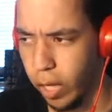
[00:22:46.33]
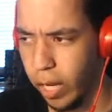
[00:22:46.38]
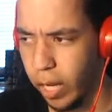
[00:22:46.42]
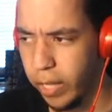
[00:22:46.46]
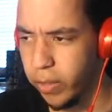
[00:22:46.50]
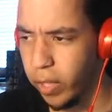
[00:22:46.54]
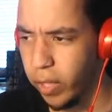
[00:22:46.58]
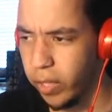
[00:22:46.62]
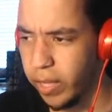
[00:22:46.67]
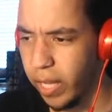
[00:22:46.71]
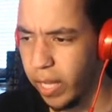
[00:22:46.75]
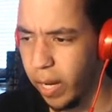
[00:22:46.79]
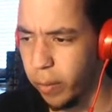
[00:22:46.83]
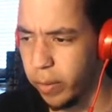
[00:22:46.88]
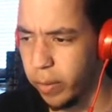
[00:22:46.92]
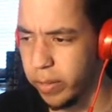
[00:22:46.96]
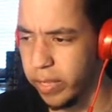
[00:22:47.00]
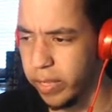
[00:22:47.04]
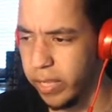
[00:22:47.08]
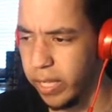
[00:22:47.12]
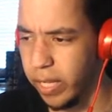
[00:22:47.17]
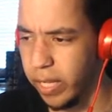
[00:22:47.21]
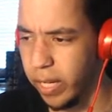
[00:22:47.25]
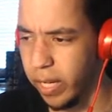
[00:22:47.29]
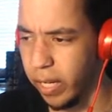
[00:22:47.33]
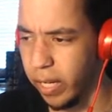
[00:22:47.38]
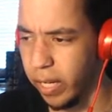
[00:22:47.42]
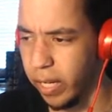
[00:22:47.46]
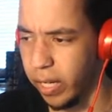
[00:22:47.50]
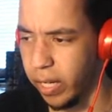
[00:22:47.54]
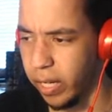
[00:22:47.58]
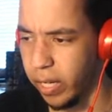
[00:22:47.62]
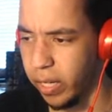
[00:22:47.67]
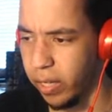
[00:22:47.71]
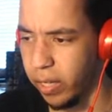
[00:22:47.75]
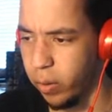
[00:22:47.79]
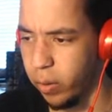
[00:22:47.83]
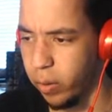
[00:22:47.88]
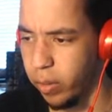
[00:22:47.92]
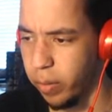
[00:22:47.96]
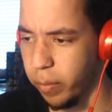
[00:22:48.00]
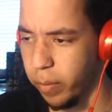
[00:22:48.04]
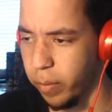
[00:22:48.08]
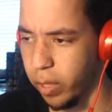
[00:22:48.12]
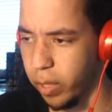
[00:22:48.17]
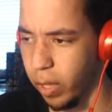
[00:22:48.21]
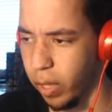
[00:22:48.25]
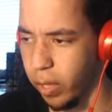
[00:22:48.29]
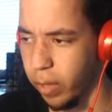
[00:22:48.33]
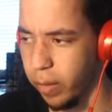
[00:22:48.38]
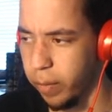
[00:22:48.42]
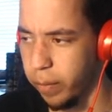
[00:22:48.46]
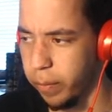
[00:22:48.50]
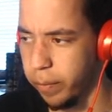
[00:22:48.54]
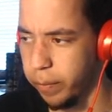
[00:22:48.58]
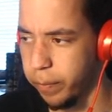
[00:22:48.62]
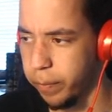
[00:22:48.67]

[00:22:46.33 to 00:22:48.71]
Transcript: I thought that was the what do you call it?